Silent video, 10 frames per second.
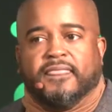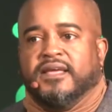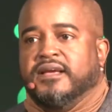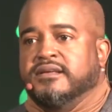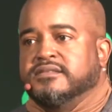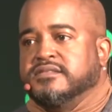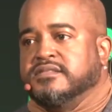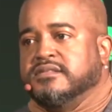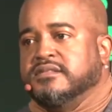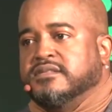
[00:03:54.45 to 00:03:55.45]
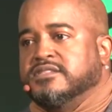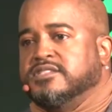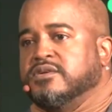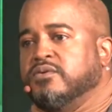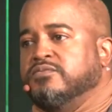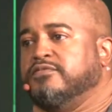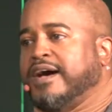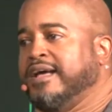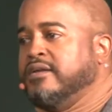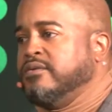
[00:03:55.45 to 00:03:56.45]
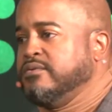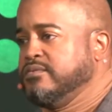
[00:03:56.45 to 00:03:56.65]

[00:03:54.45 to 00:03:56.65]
is so vital